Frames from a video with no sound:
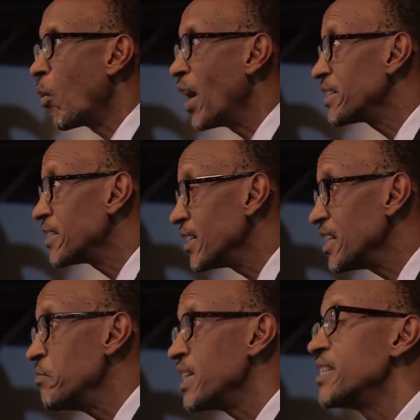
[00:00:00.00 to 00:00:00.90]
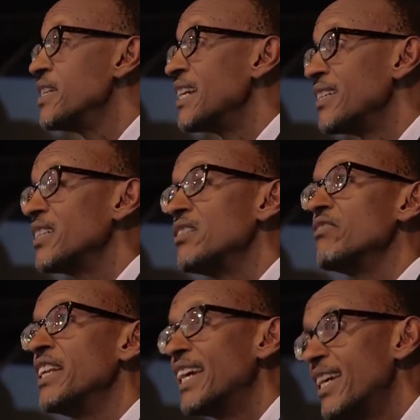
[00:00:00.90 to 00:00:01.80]
What image does it
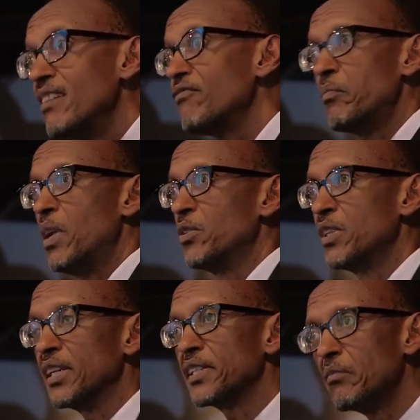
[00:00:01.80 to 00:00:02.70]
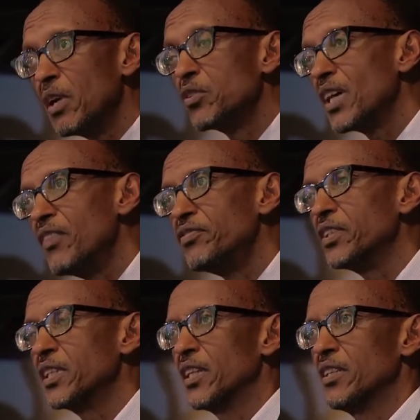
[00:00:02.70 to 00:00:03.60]
even give about us, about
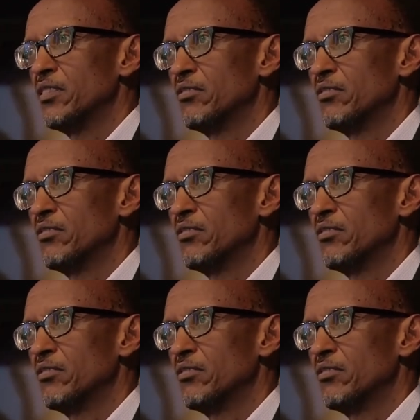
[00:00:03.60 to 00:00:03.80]
Africa?